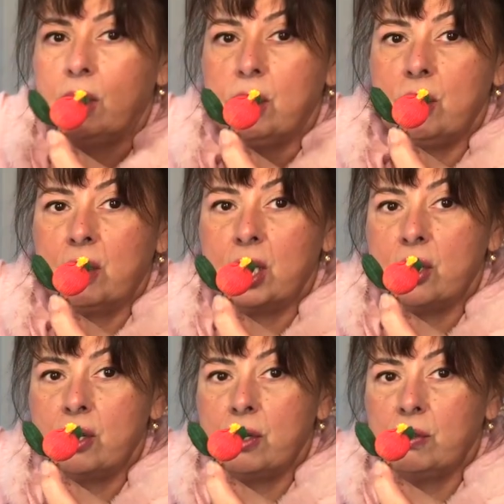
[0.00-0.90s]
you can
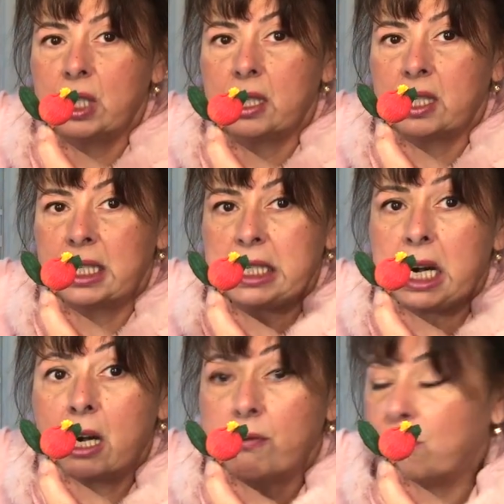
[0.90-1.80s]
use
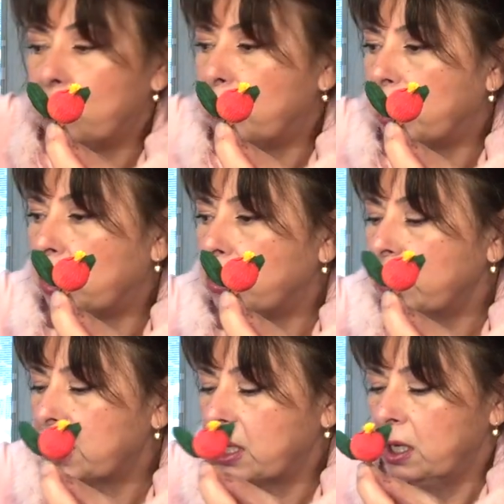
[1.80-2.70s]
styrofoam
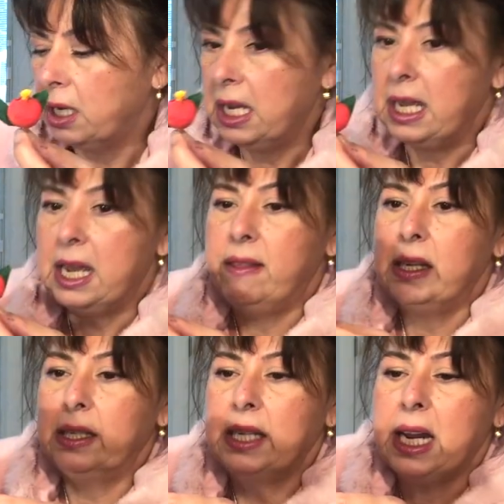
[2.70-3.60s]
balls and
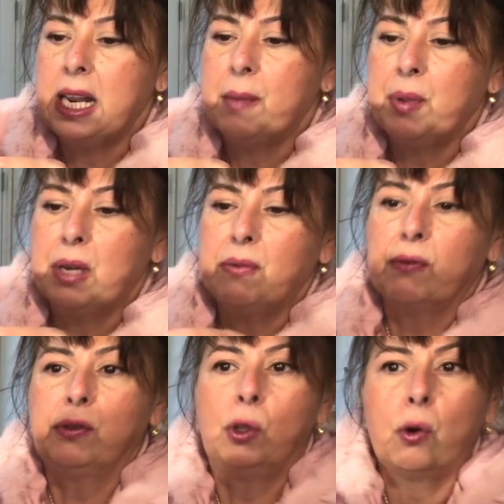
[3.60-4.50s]
then take a bit of the
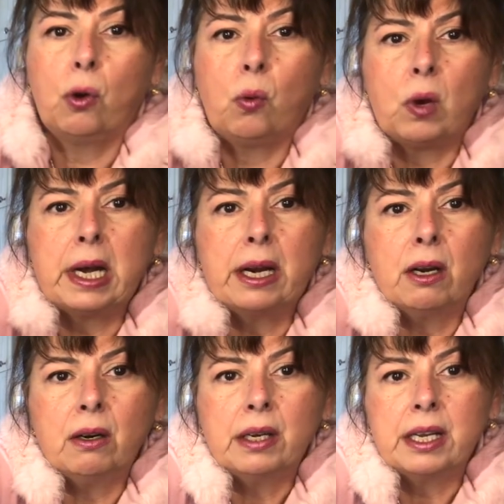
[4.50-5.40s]
floral
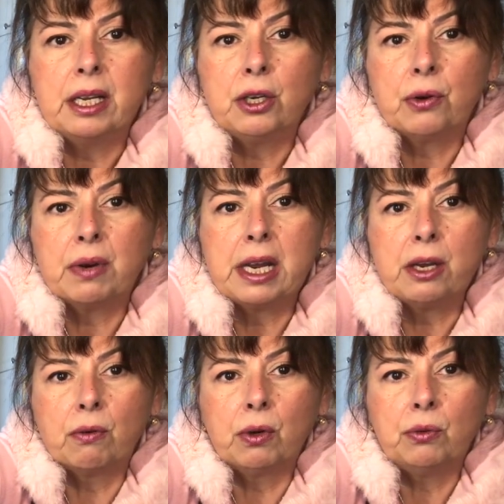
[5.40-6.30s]
wire and create
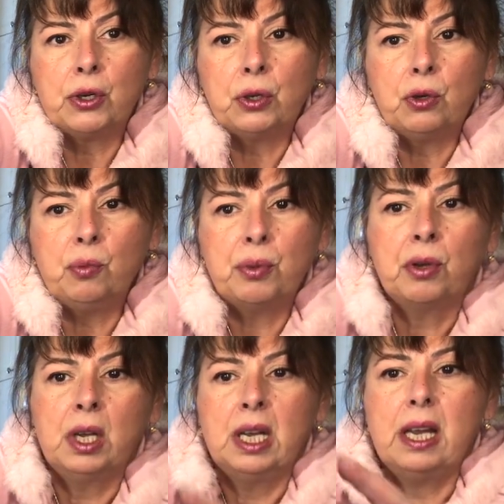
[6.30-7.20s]
your own hoop
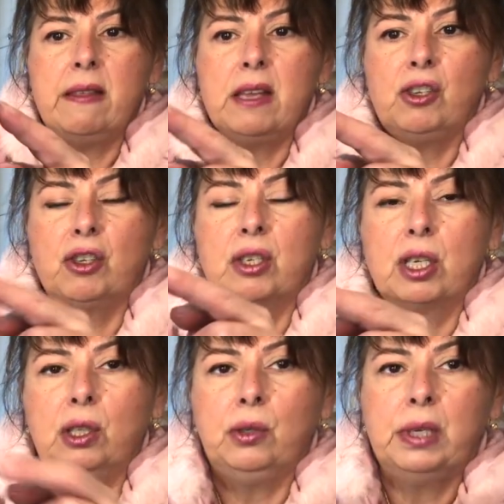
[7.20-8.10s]
and then just
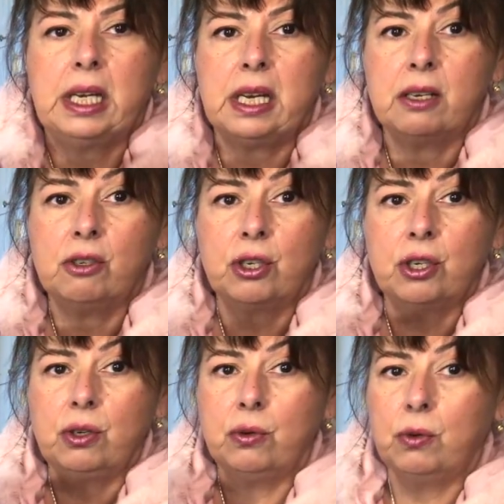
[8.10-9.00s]
glue it
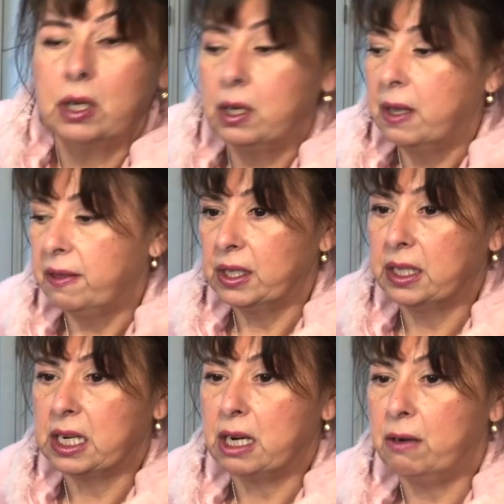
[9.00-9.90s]
into the
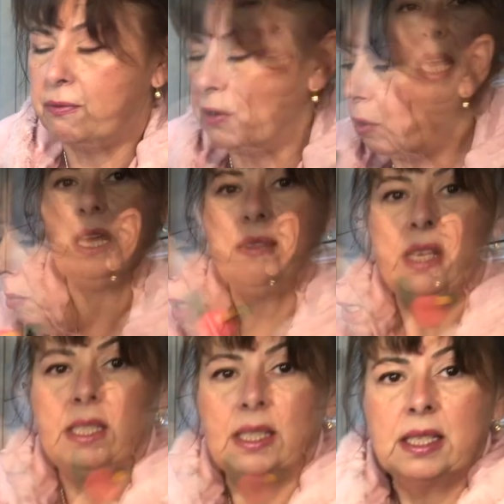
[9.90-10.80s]
styrofoam. And
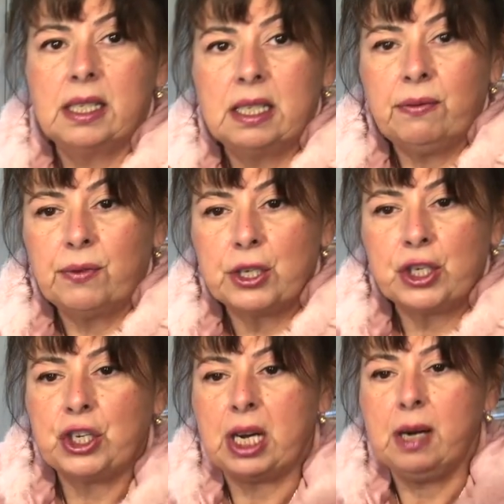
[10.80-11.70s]
this is a different
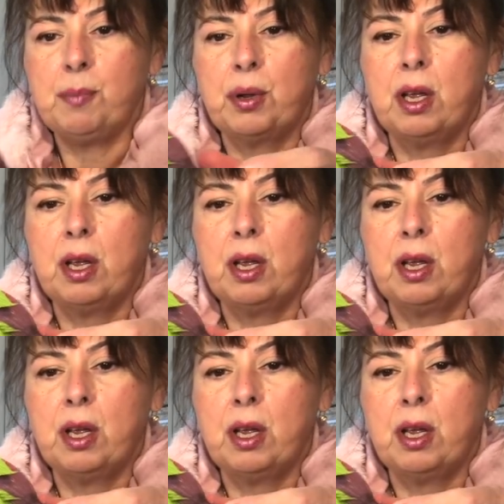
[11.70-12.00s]
shape